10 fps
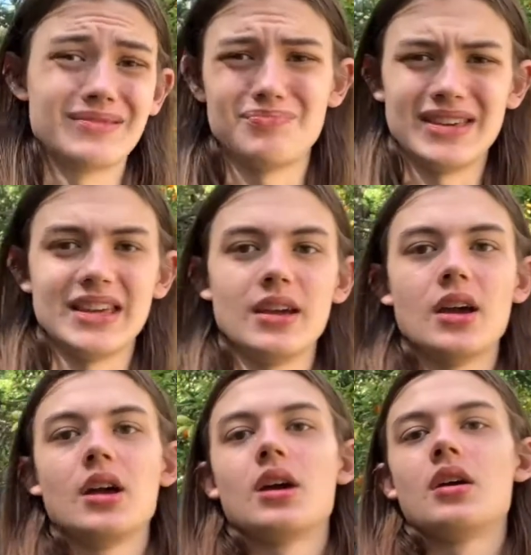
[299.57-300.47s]
be
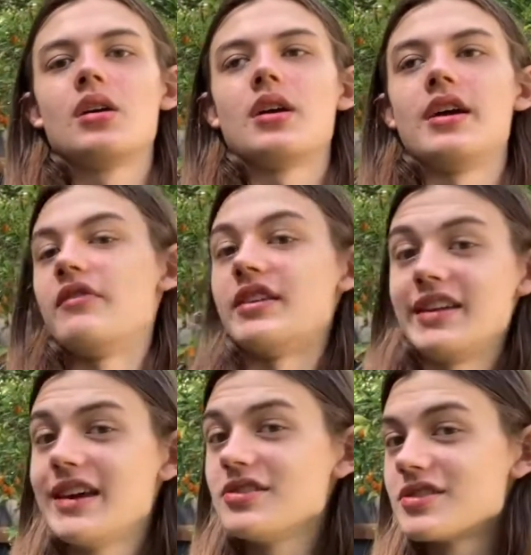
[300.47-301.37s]

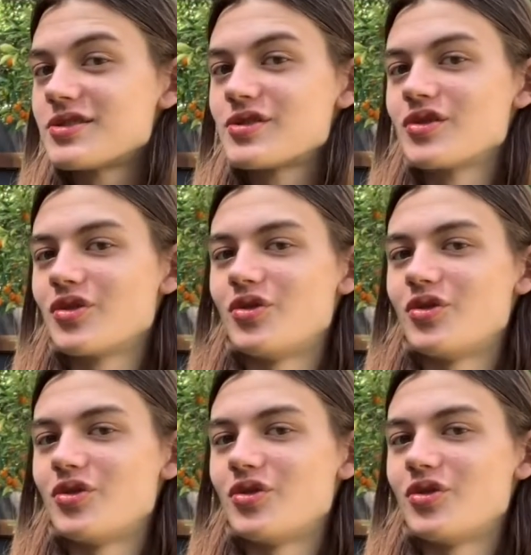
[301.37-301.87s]
advantageous,